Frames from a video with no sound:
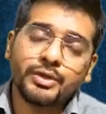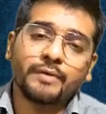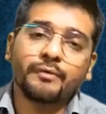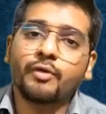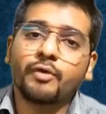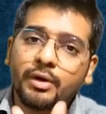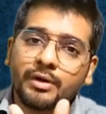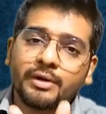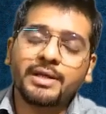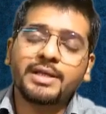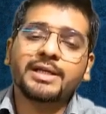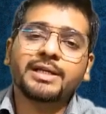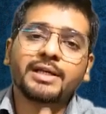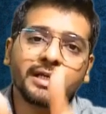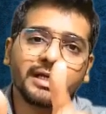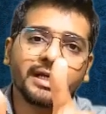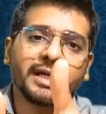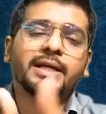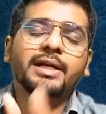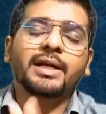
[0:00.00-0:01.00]
you have already
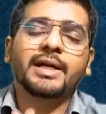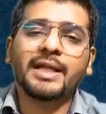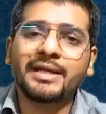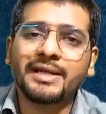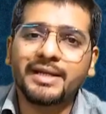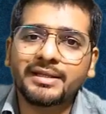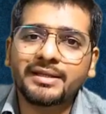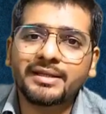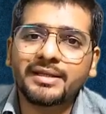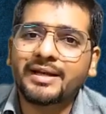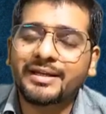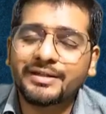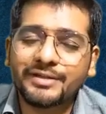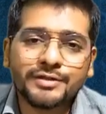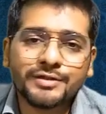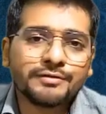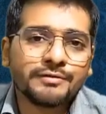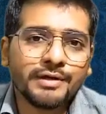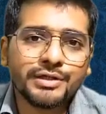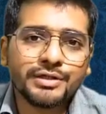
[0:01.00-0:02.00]
created and done the
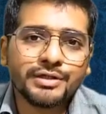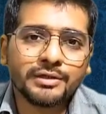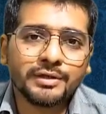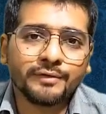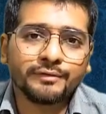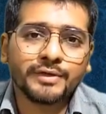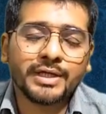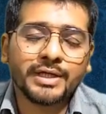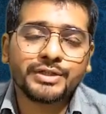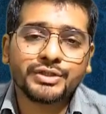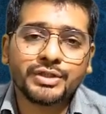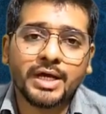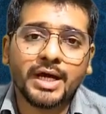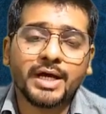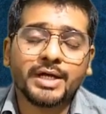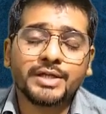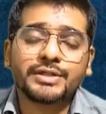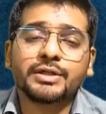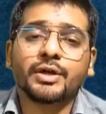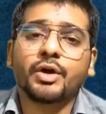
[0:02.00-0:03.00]
registration of that
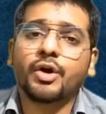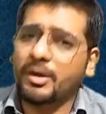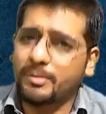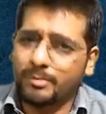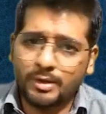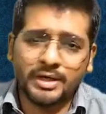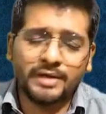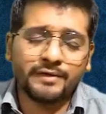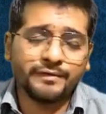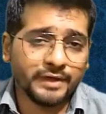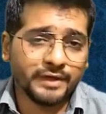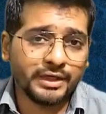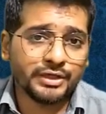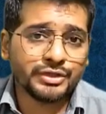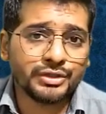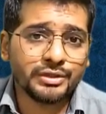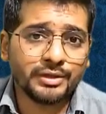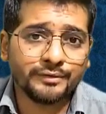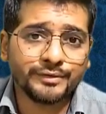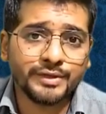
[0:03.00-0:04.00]
charge or
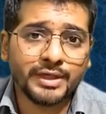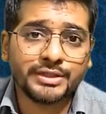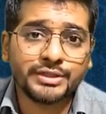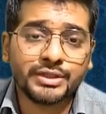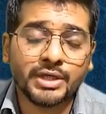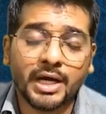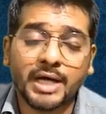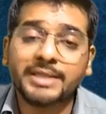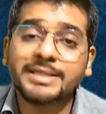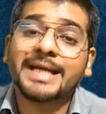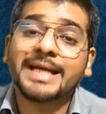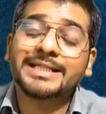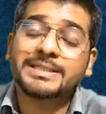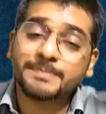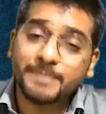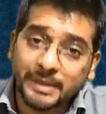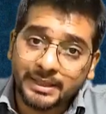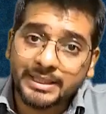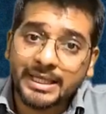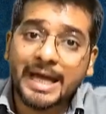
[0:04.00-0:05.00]
modification of that charge
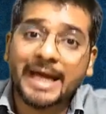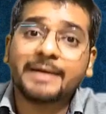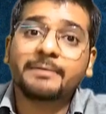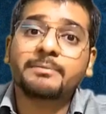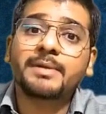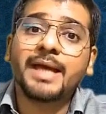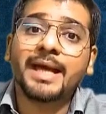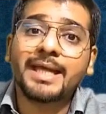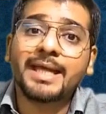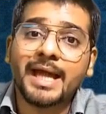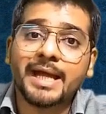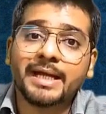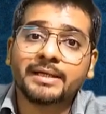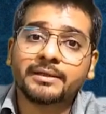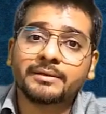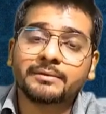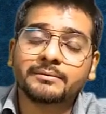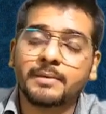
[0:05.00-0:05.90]
as per the RBI Act.